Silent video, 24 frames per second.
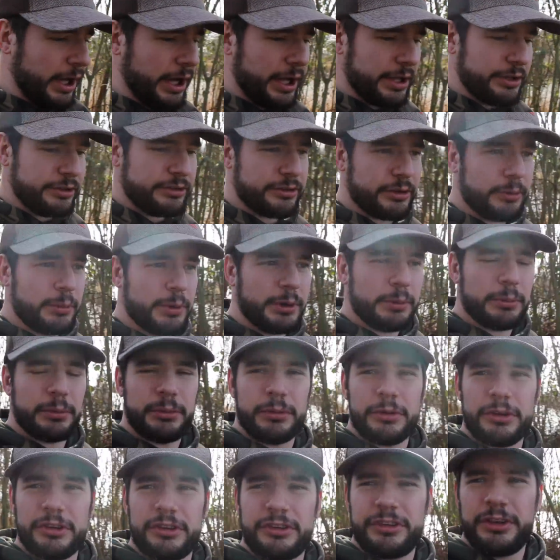and we
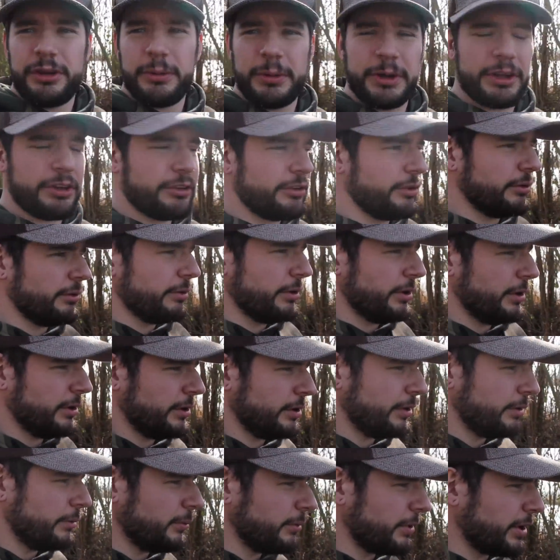will see you again soon.
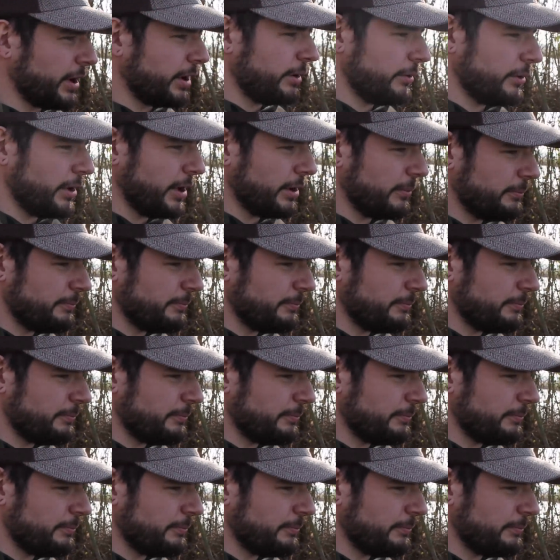Without